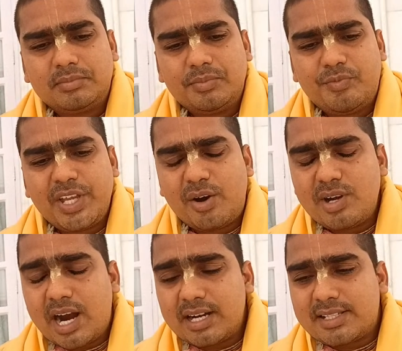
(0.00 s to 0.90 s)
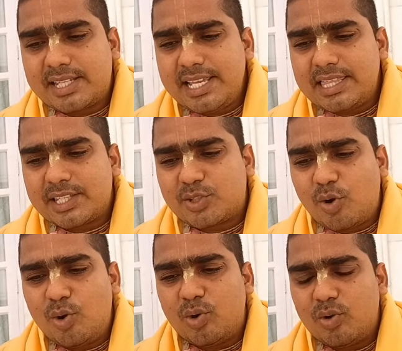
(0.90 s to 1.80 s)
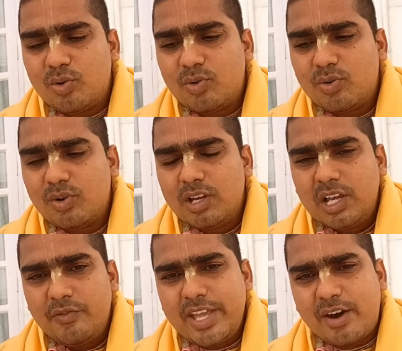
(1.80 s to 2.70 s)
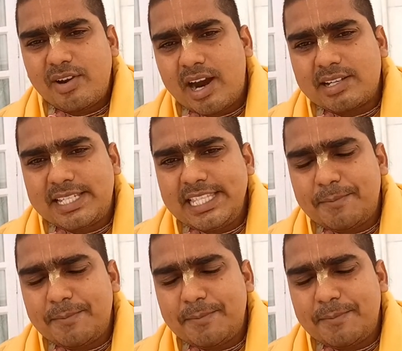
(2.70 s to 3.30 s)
we have not seen the soul. We have not seen the